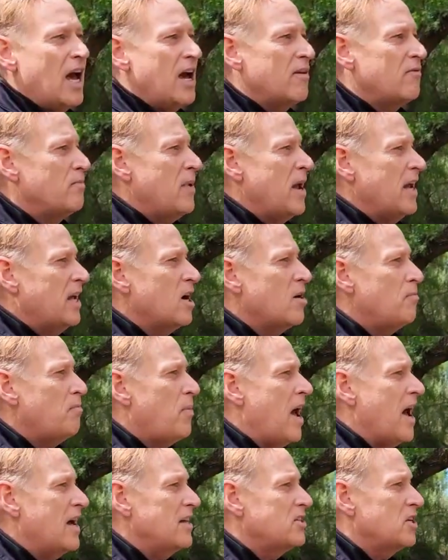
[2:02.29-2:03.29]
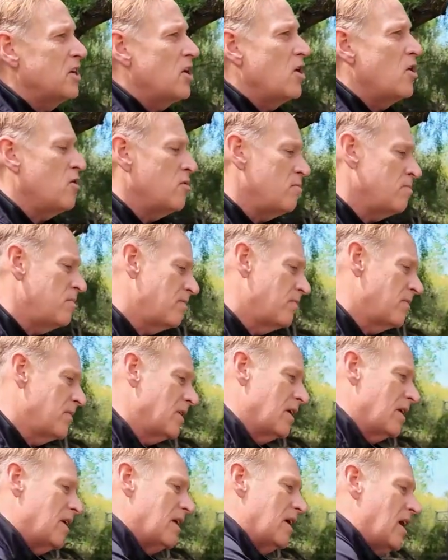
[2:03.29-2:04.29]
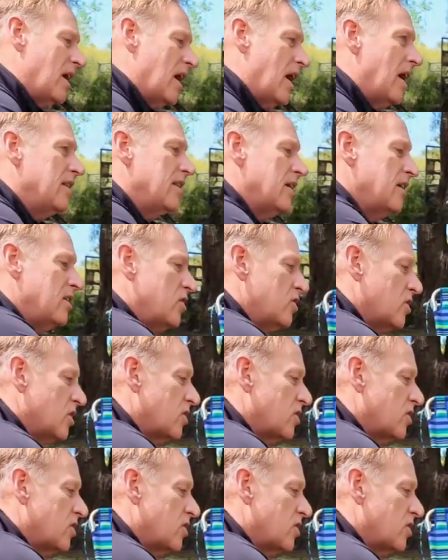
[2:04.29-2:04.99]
have makeup pads at home, and then you